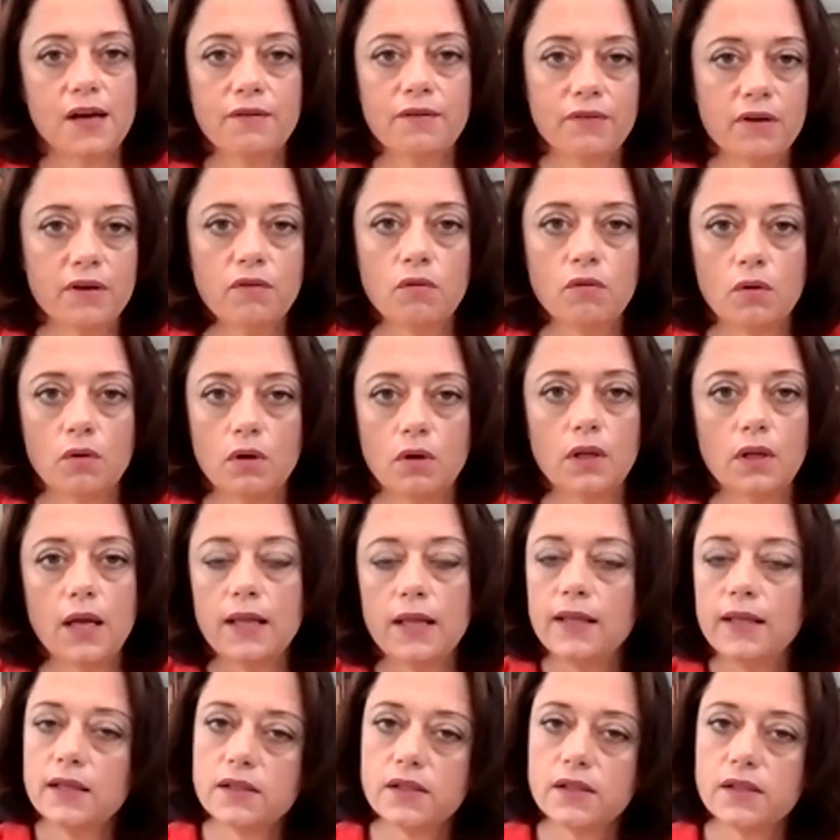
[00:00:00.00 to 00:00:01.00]
every
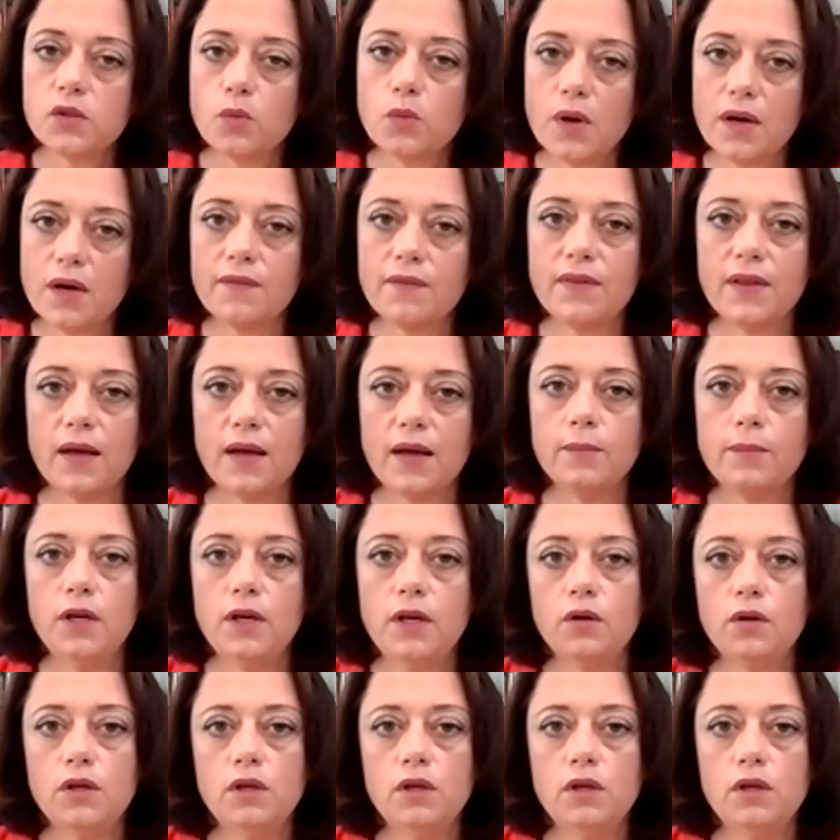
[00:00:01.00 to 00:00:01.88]
rule, and this is one of them.